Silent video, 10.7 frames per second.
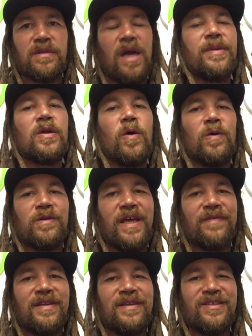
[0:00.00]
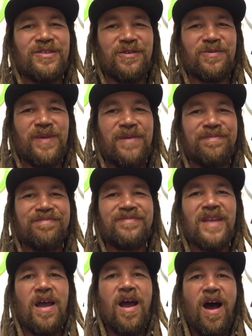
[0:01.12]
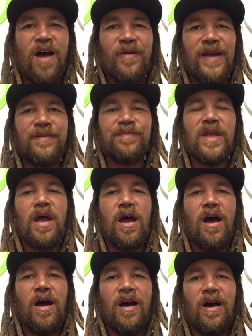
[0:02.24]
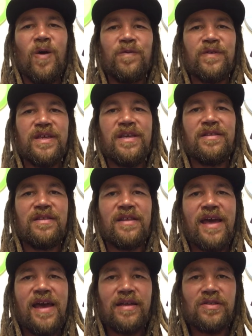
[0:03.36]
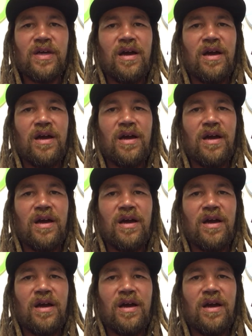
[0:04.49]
I mean hole 11, excuse me. All right, hopefully that